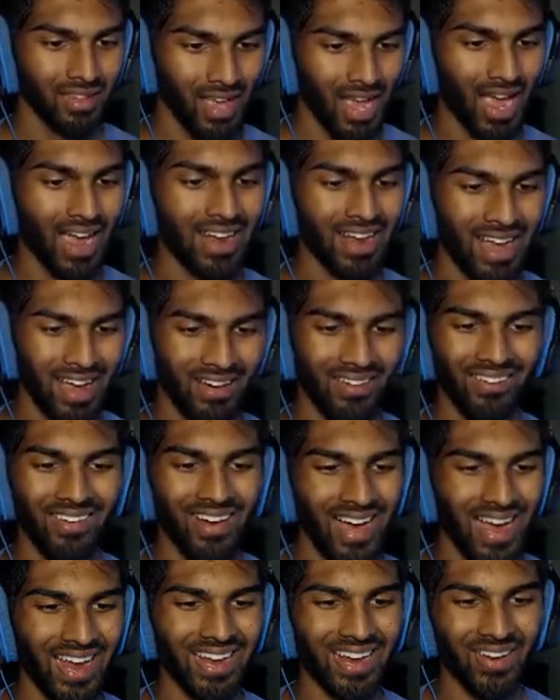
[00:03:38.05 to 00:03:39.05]
I know.
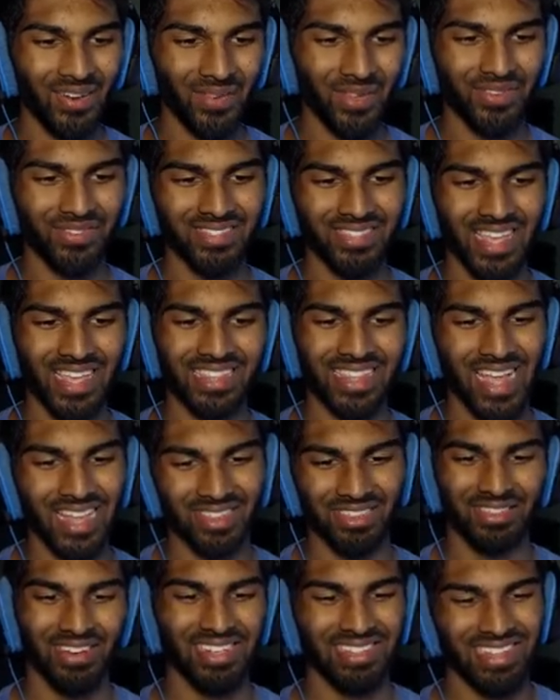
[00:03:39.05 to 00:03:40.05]
I know. You've said
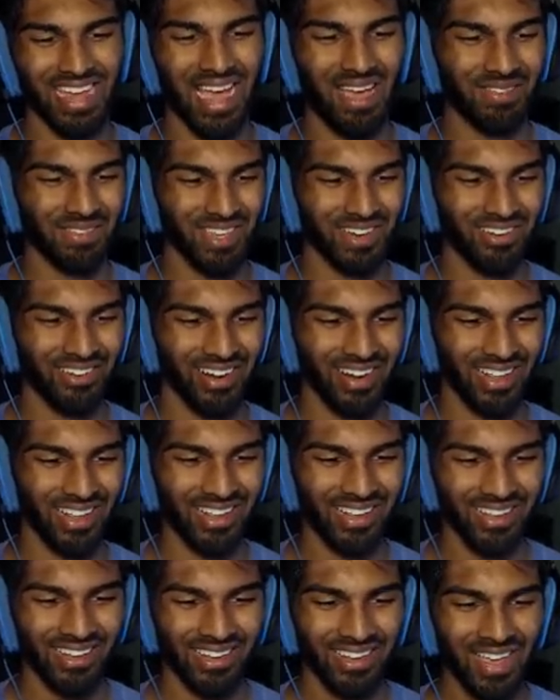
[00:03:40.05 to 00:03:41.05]
that three times already.
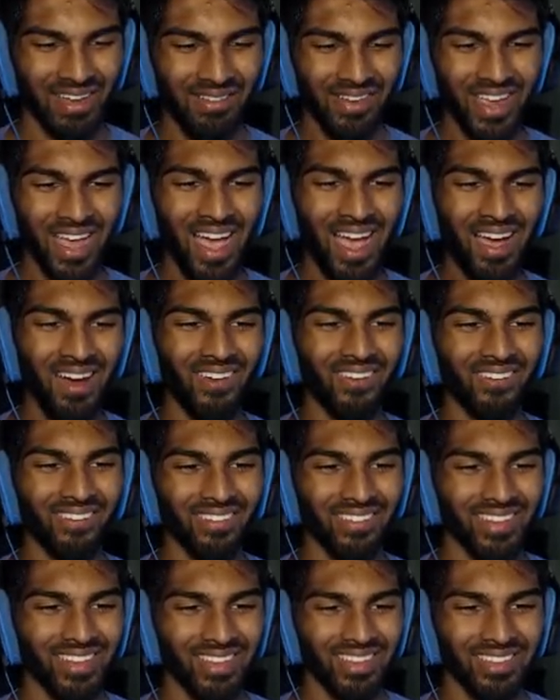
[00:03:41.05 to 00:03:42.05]
Can we go?
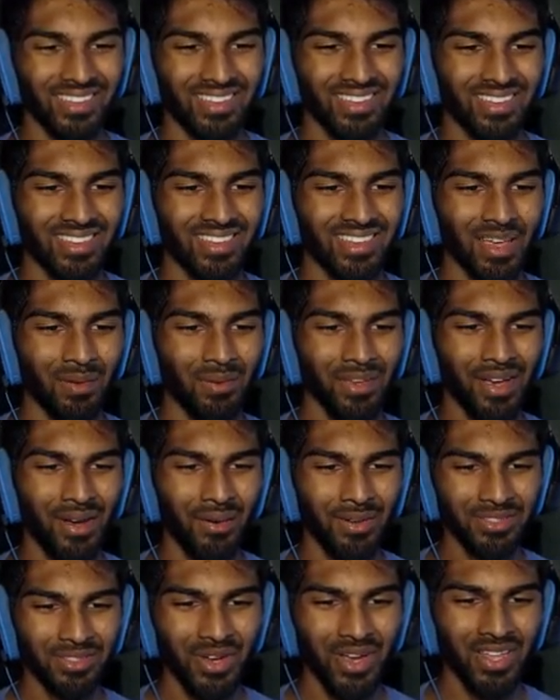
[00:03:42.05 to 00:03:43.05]
Can we
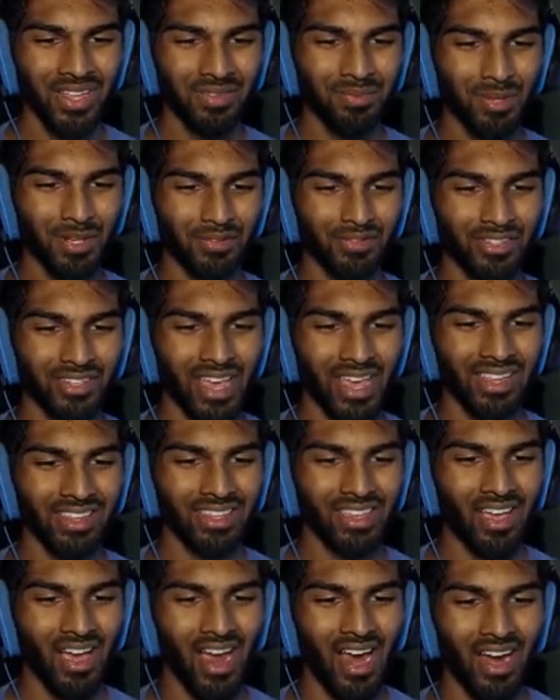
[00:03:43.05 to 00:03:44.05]
go enjoy this beautiful day in
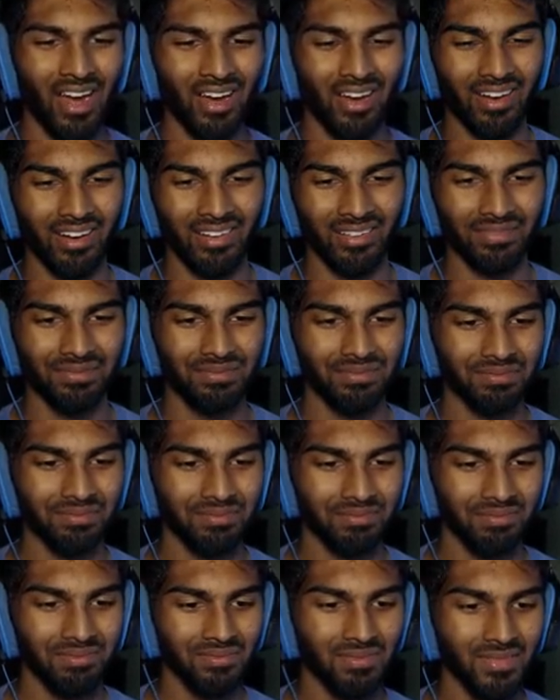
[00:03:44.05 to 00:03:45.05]
the car?
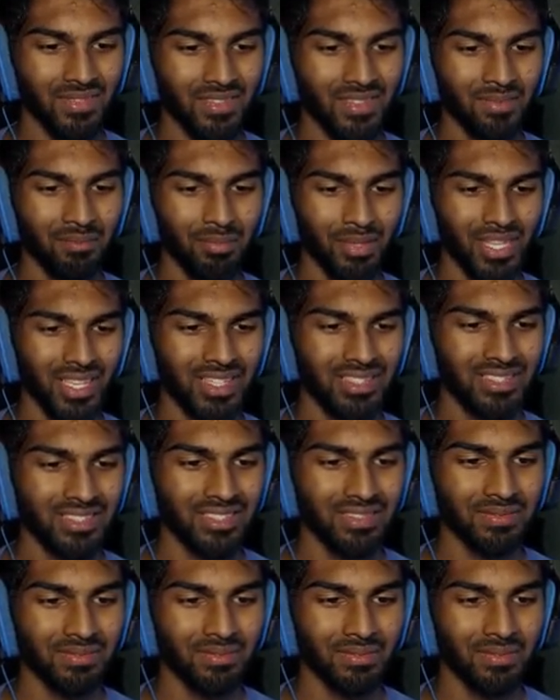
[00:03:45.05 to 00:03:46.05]
Please.